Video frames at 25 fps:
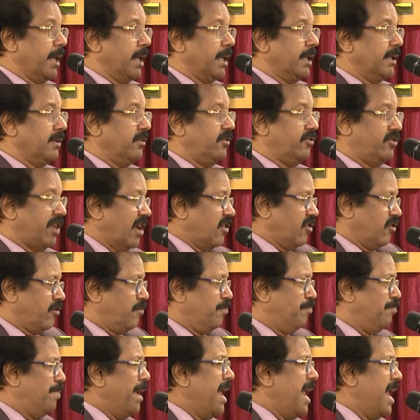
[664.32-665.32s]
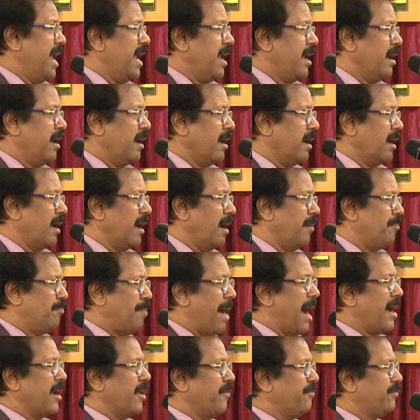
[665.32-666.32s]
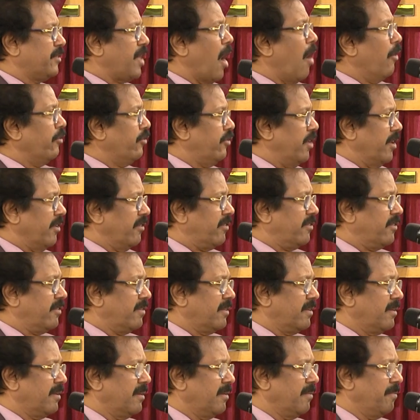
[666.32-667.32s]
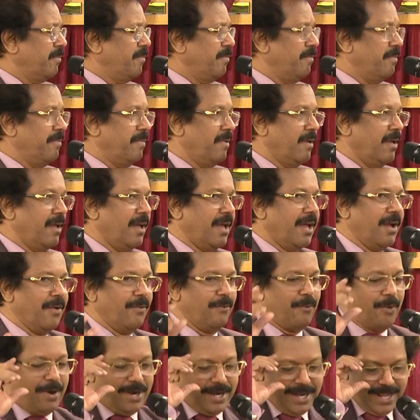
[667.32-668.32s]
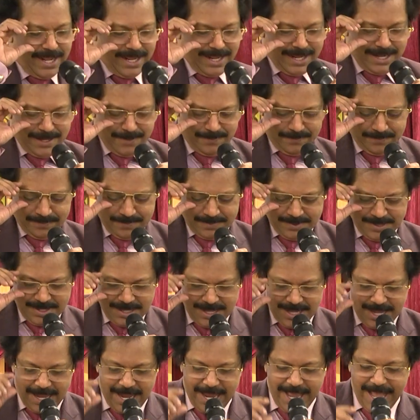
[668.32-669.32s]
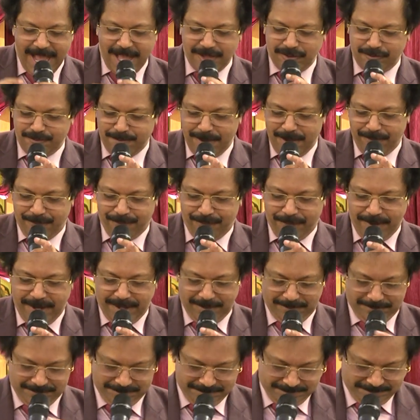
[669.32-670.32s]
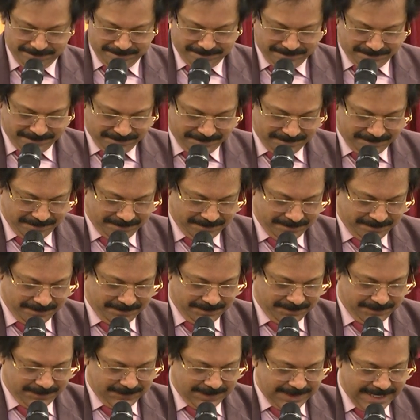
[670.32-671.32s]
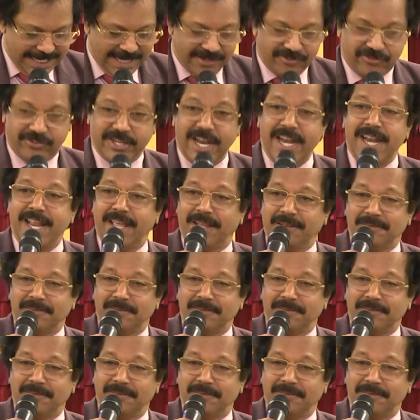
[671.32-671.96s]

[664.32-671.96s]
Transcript: just being part of thousands, one day I asked my friend in Chennai.